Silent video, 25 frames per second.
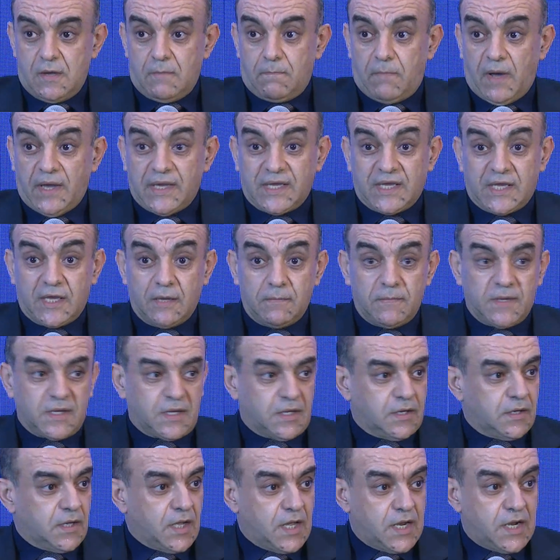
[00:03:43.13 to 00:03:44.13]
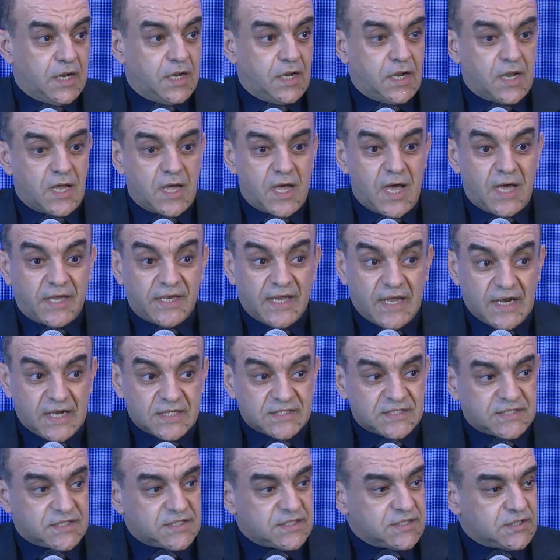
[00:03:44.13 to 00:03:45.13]
by chemical
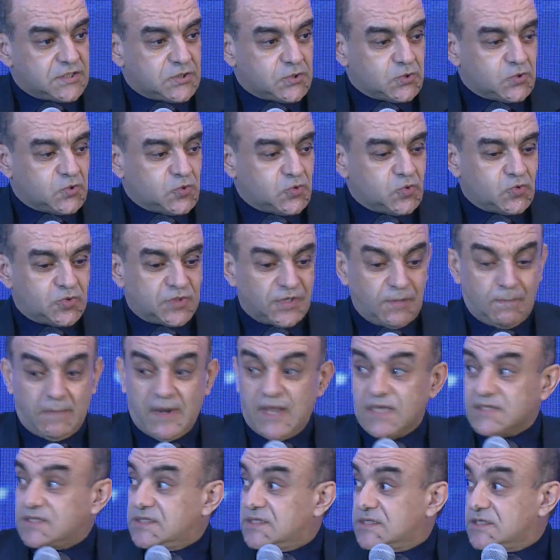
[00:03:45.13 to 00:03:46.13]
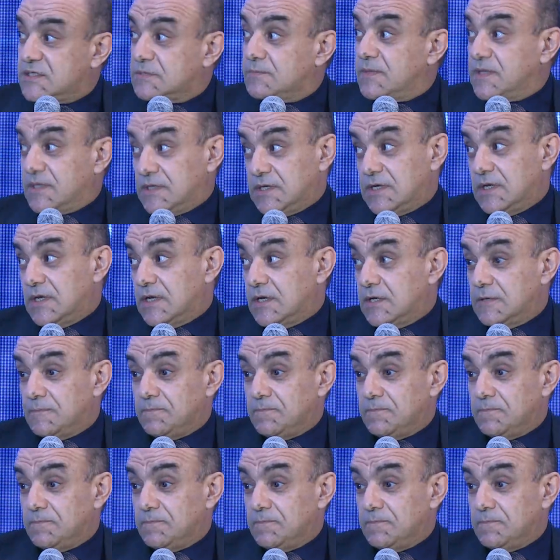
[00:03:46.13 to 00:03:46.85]
analysis to replace this material.